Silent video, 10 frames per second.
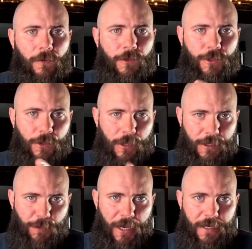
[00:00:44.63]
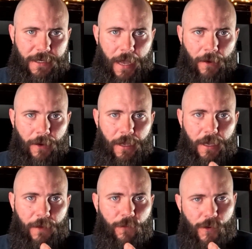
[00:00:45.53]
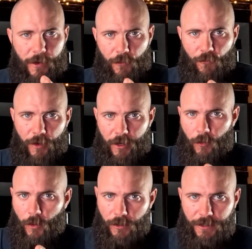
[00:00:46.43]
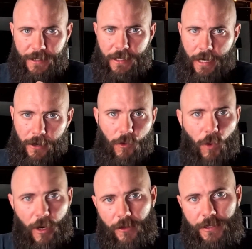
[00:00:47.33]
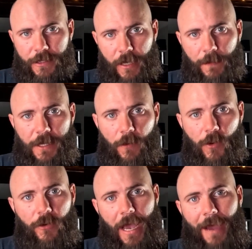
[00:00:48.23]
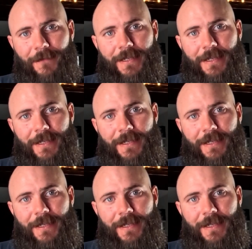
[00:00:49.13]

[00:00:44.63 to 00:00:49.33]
So let's break it down. If we were in a real world scenario, what are the steps that we would have to